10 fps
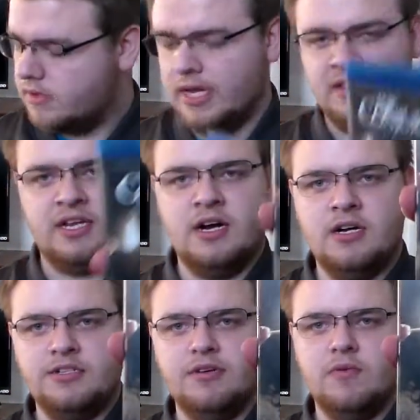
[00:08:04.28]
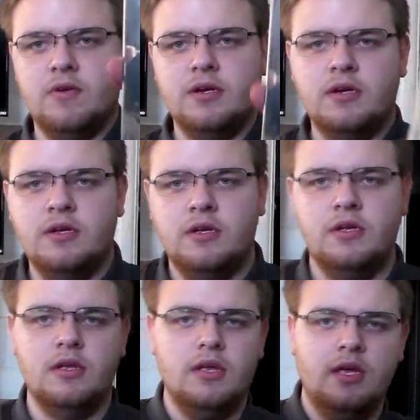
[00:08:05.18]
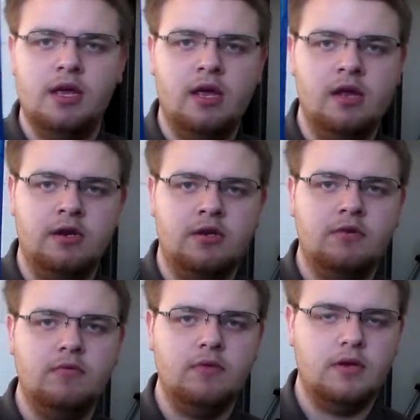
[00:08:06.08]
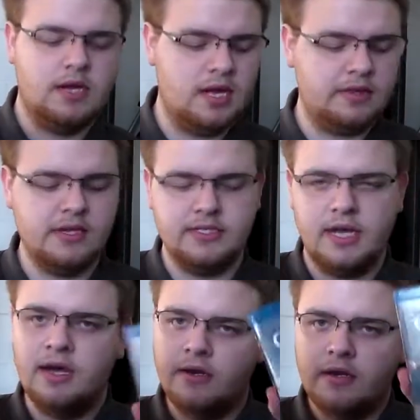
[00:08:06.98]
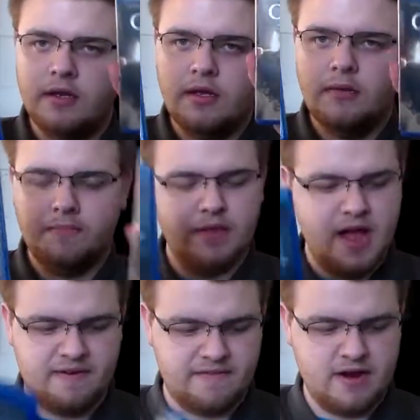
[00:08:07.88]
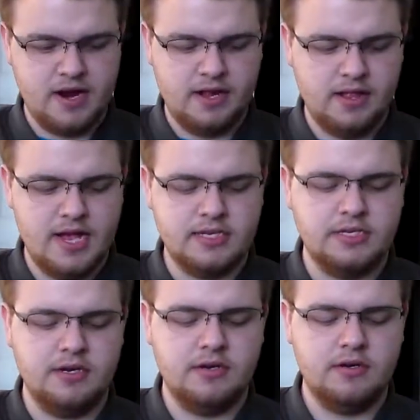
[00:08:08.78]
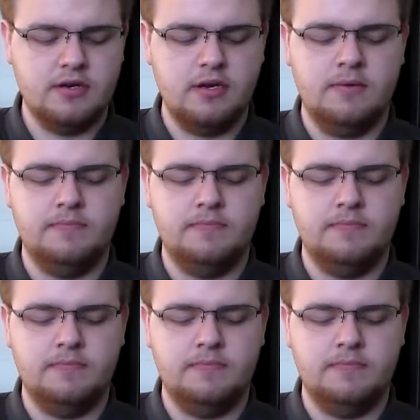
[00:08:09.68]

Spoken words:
Got The Conjuring 1 and 2. Got these on Black Friday last year.